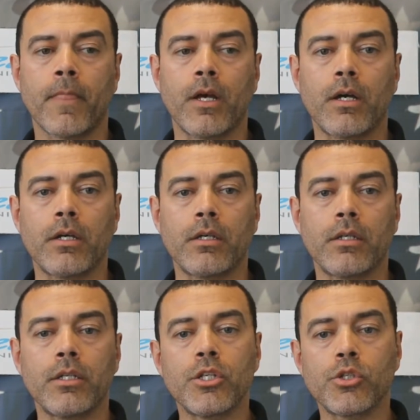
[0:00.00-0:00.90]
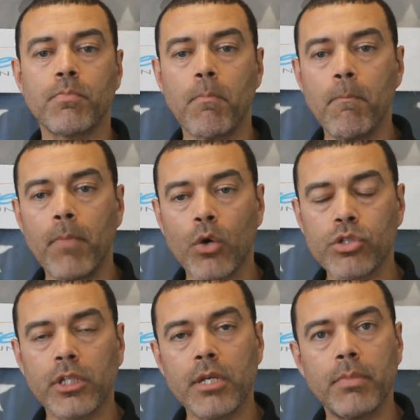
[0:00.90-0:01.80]
And it's
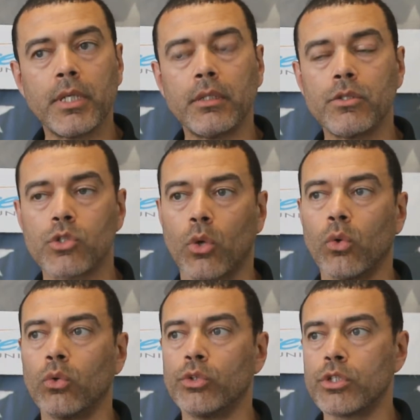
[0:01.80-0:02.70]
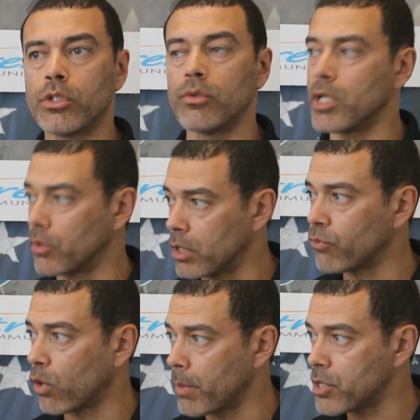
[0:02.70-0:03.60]
mostly been sold to EOD
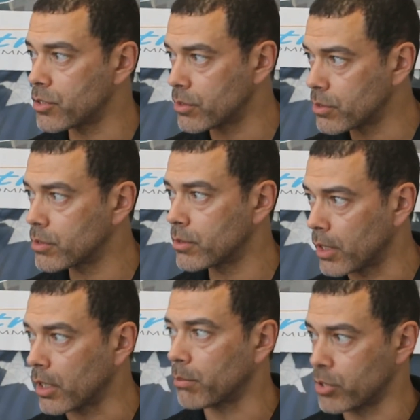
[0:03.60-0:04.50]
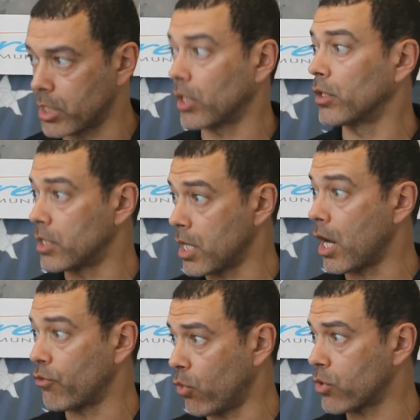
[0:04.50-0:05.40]
formations, particularly the
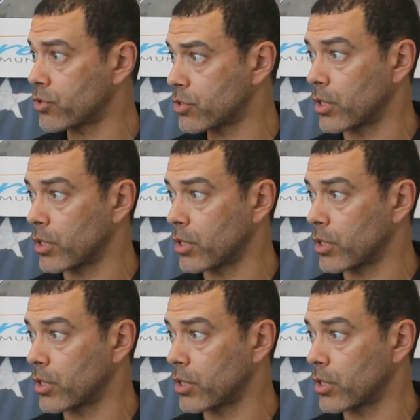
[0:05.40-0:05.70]
Air Force.